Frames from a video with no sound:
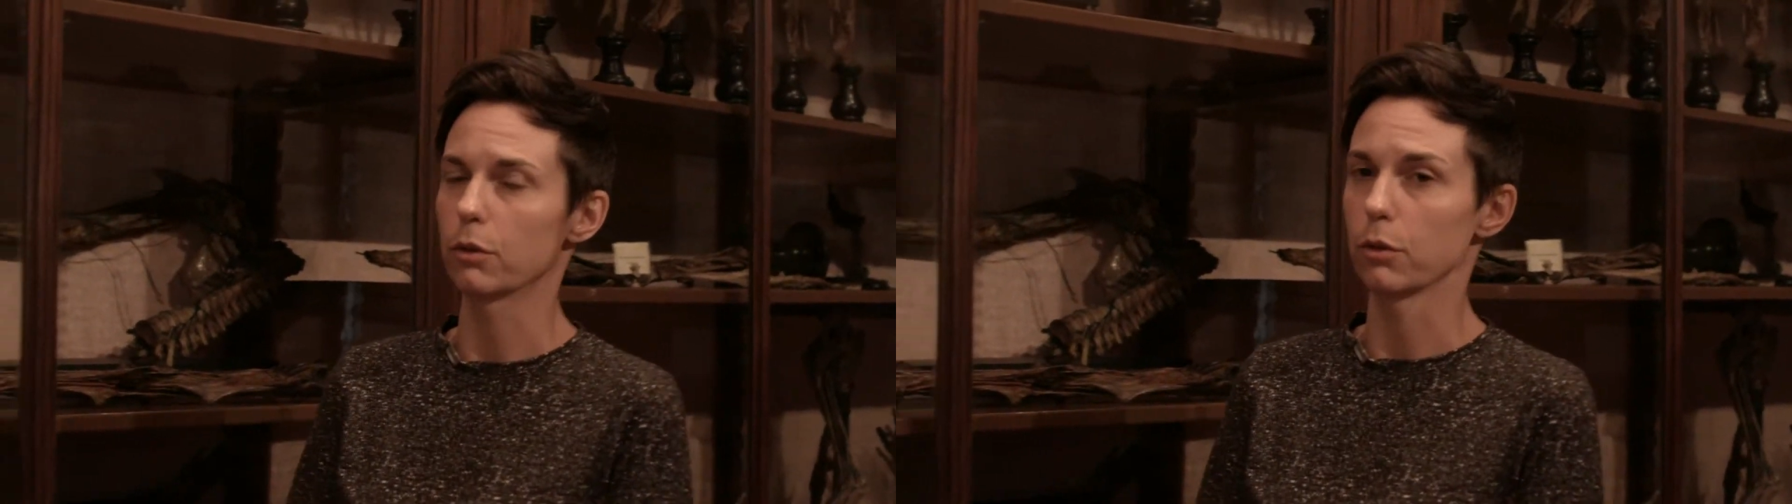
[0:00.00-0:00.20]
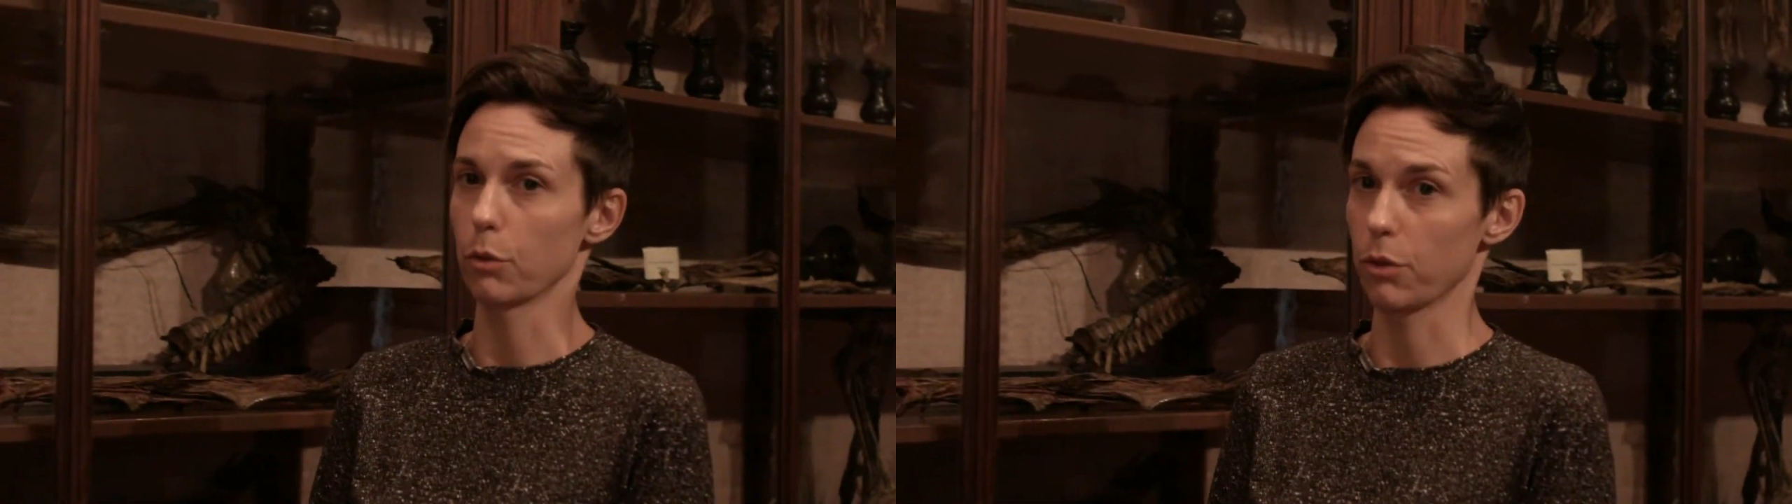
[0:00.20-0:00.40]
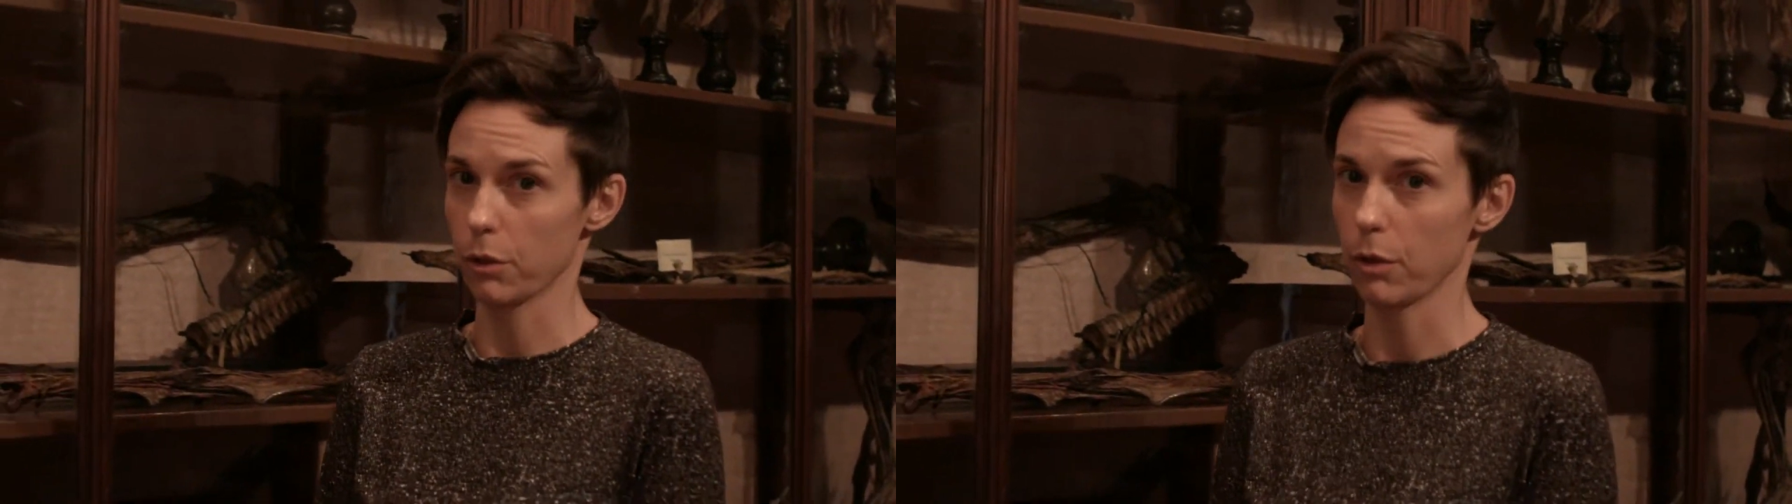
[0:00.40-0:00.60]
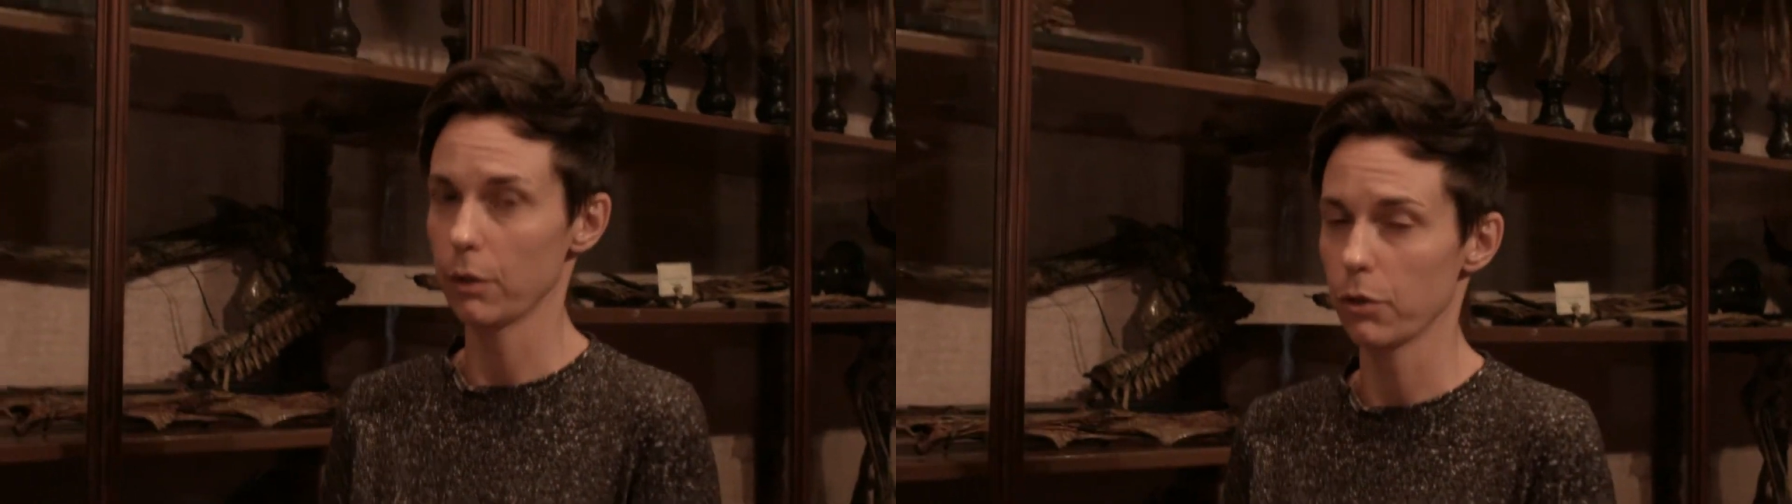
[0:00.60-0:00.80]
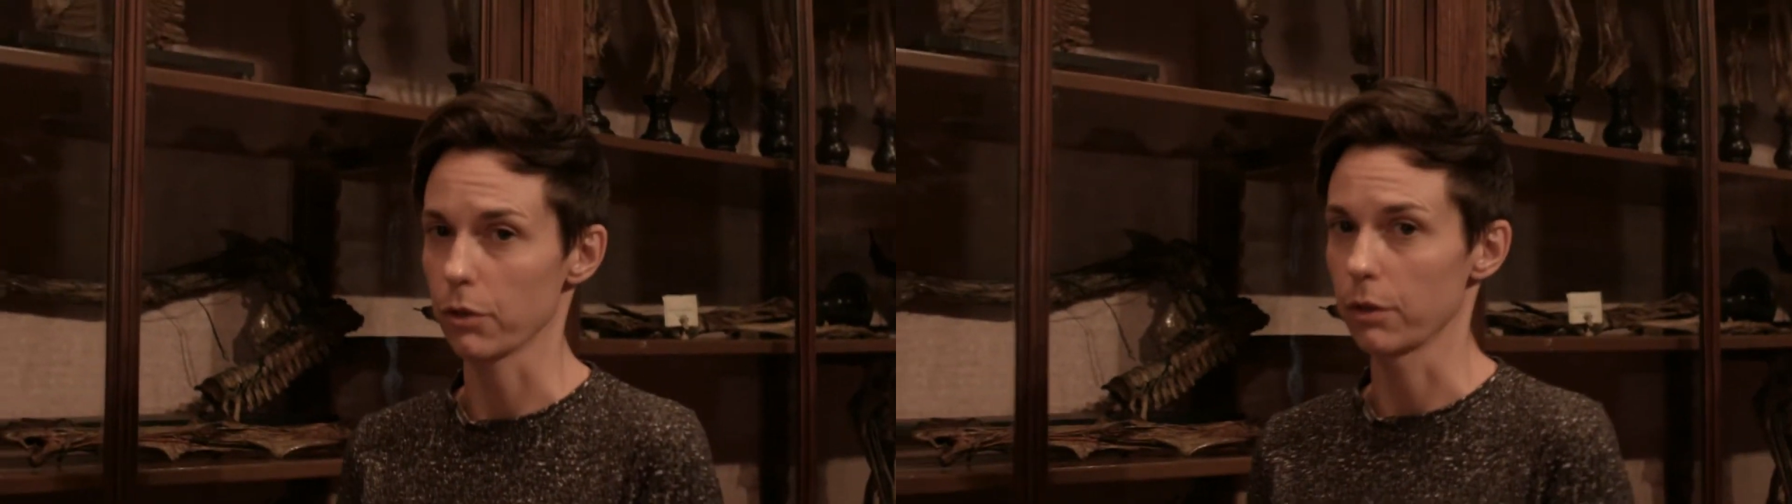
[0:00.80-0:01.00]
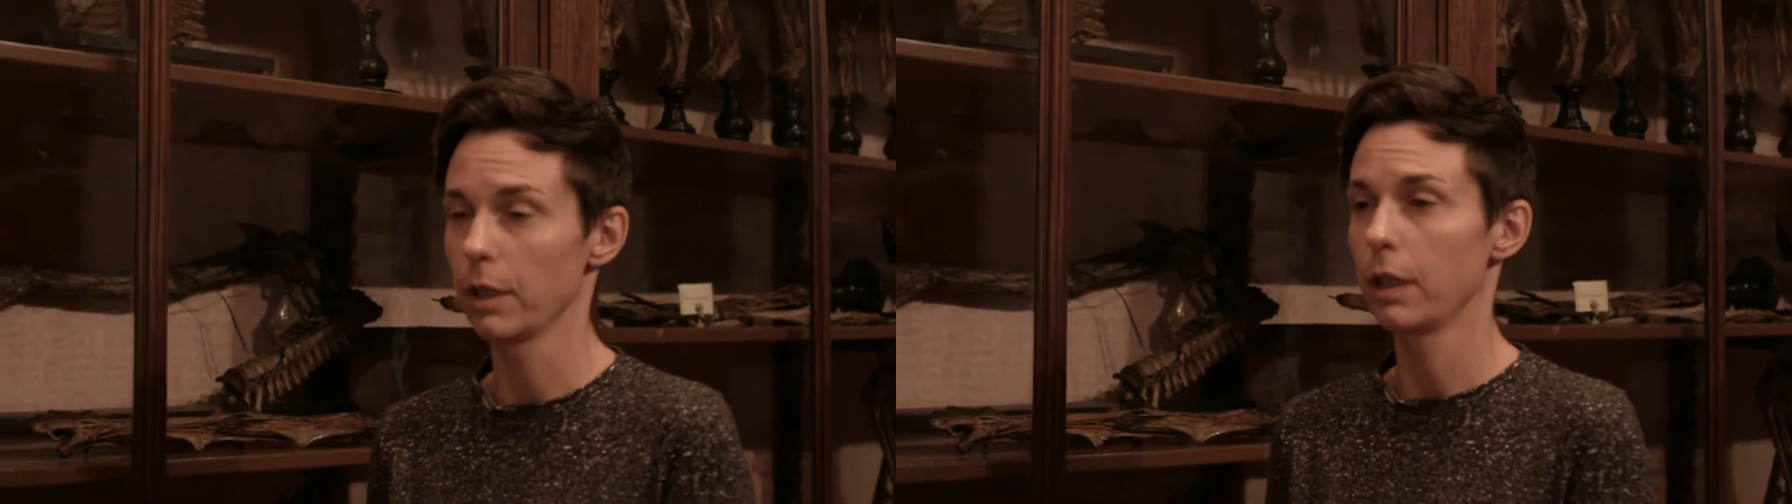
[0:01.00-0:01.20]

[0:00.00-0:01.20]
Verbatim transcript: or structure